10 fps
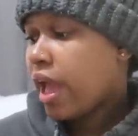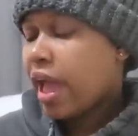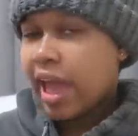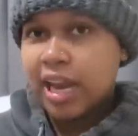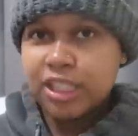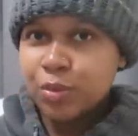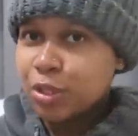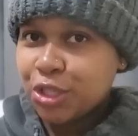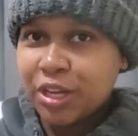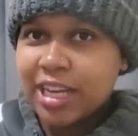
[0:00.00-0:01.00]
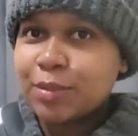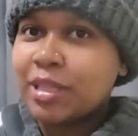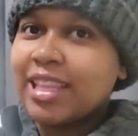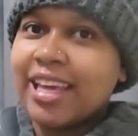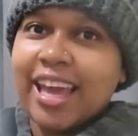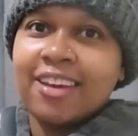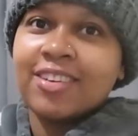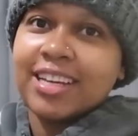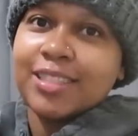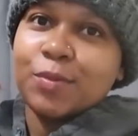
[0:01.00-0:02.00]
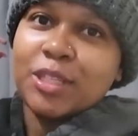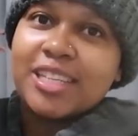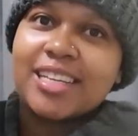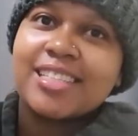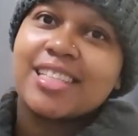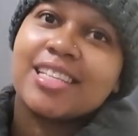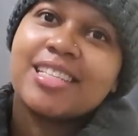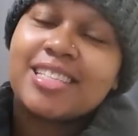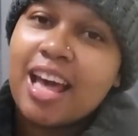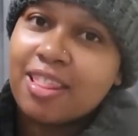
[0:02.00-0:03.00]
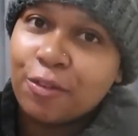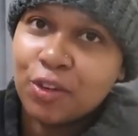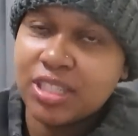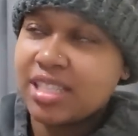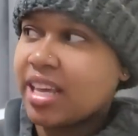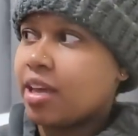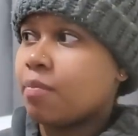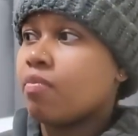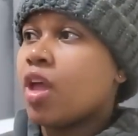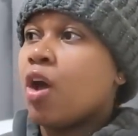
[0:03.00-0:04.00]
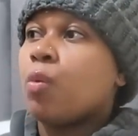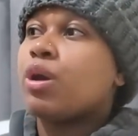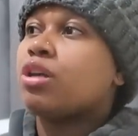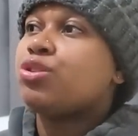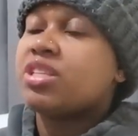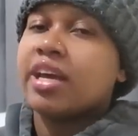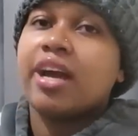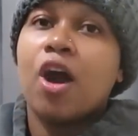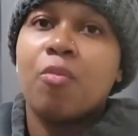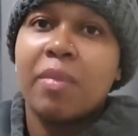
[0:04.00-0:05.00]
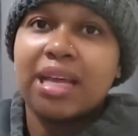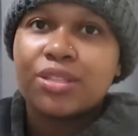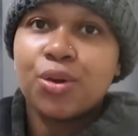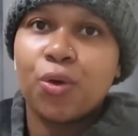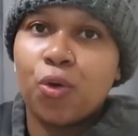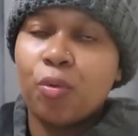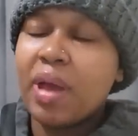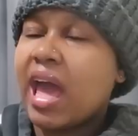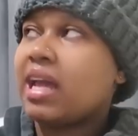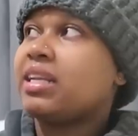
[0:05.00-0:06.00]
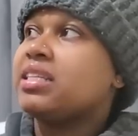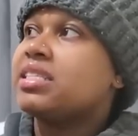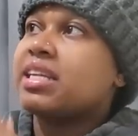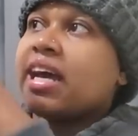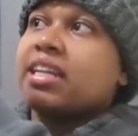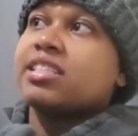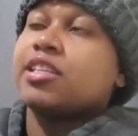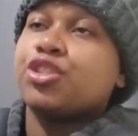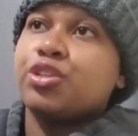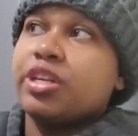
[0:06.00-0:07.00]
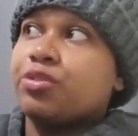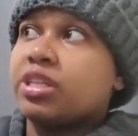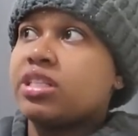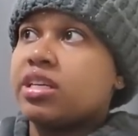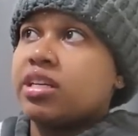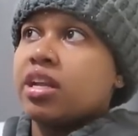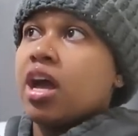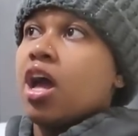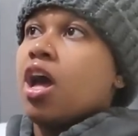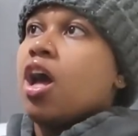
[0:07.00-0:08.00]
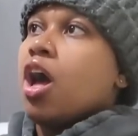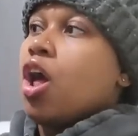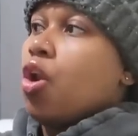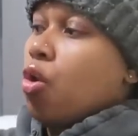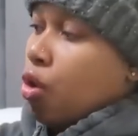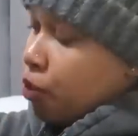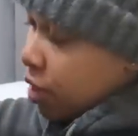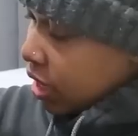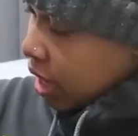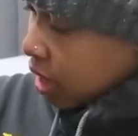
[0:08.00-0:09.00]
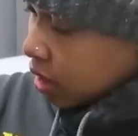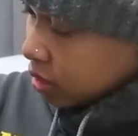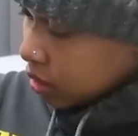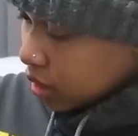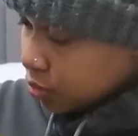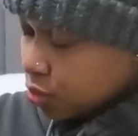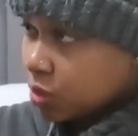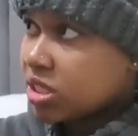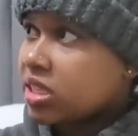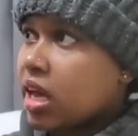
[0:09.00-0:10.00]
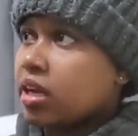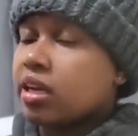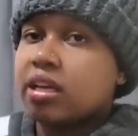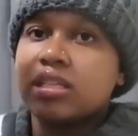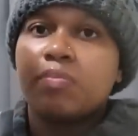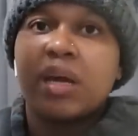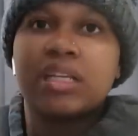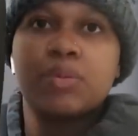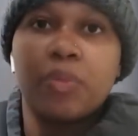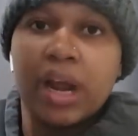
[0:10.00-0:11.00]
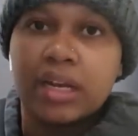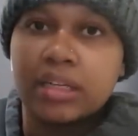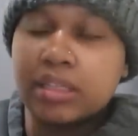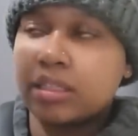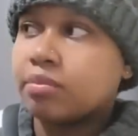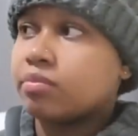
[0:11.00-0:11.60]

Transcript: and I just want to show you guys what they gave us, which is this. The first thing, we got to take our mats home, and inside is literally written L'Oreal. I don't know which side it is, but it's branded,